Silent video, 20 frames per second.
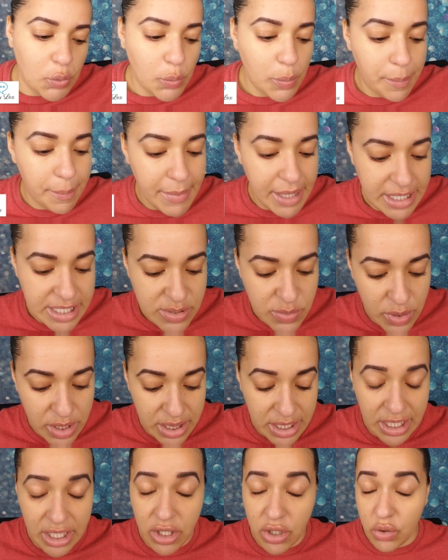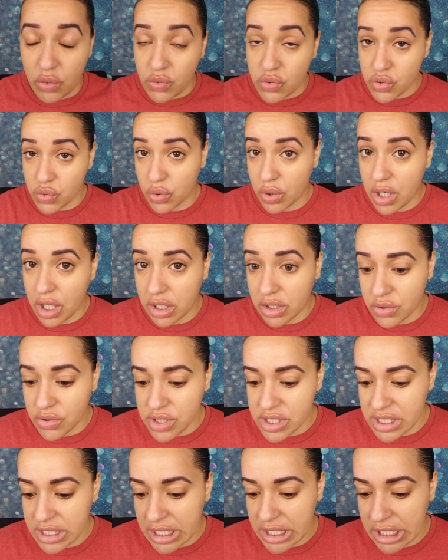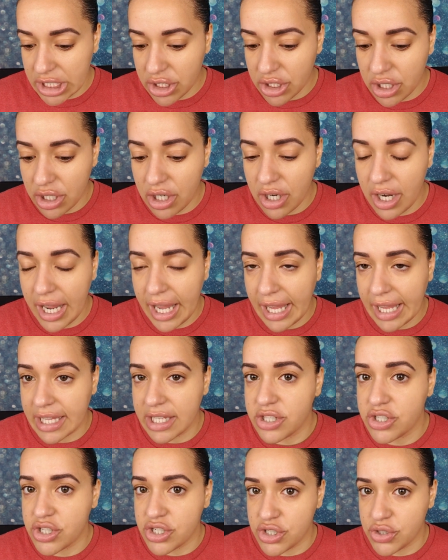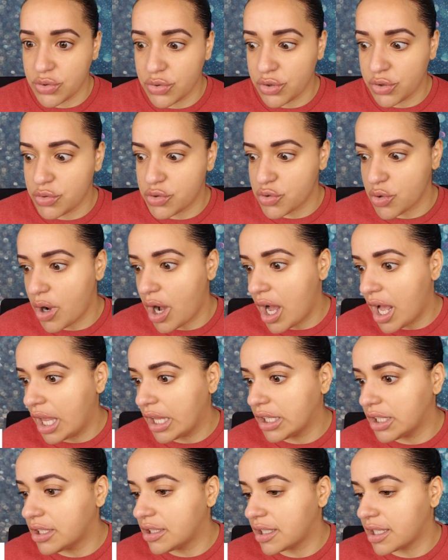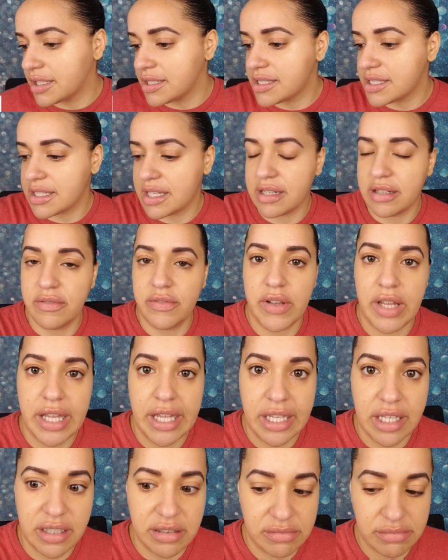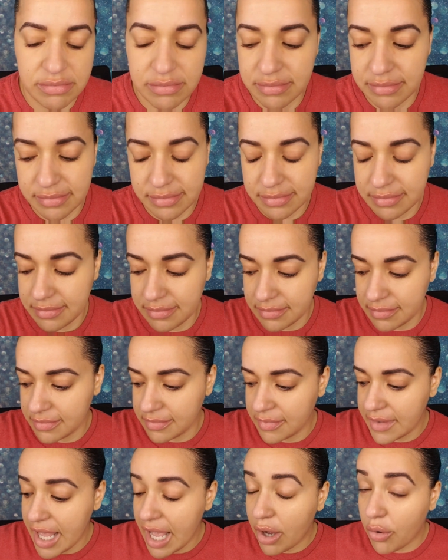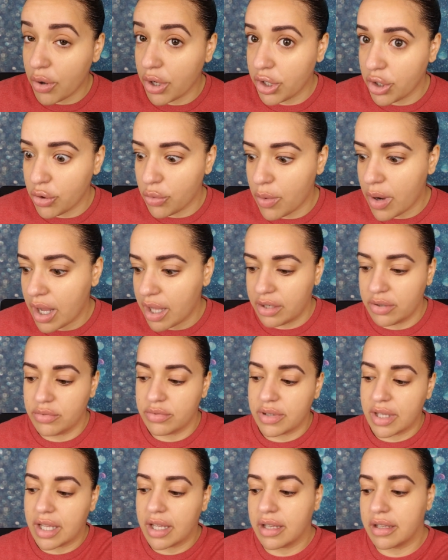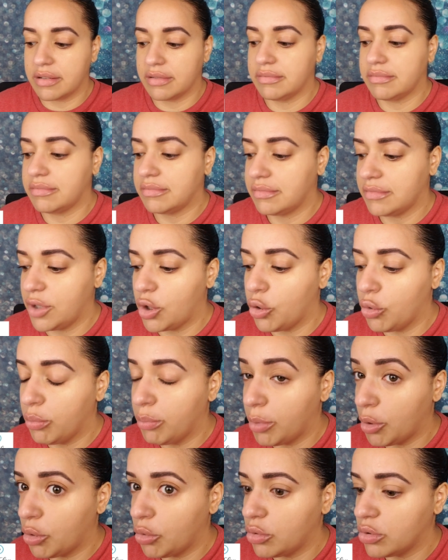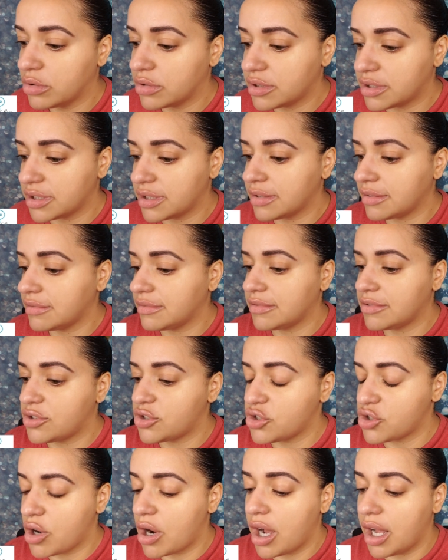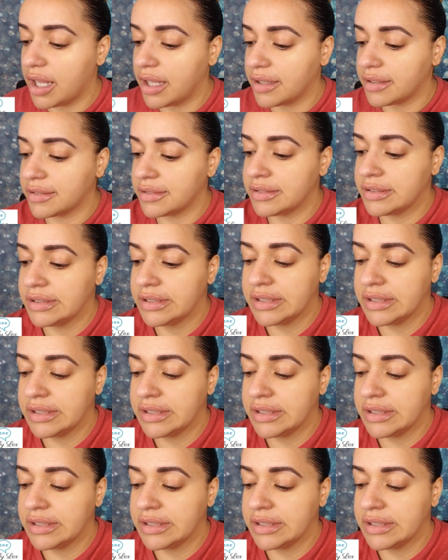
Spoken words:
mess with the neutral colors in here and just do a neutral eye look instead of like, now I know why I don't like go bold and try and